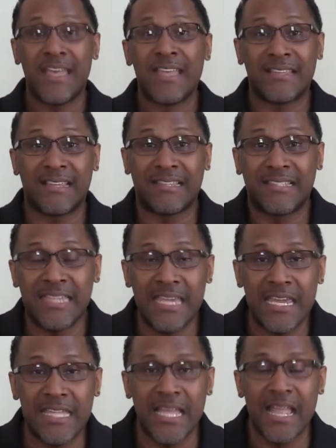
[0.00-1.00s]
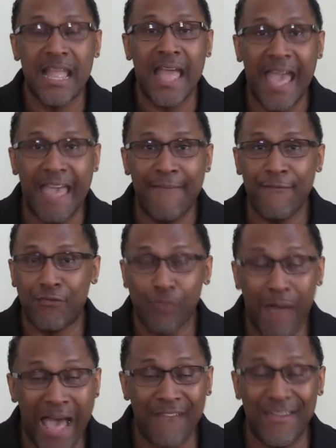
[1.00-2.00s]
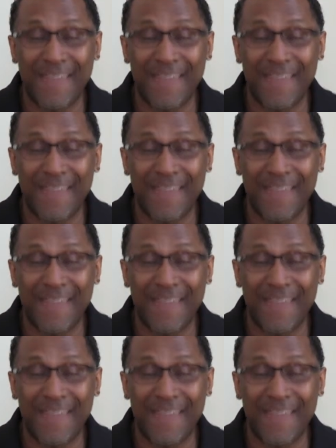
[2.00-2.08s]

succeed, and thrive.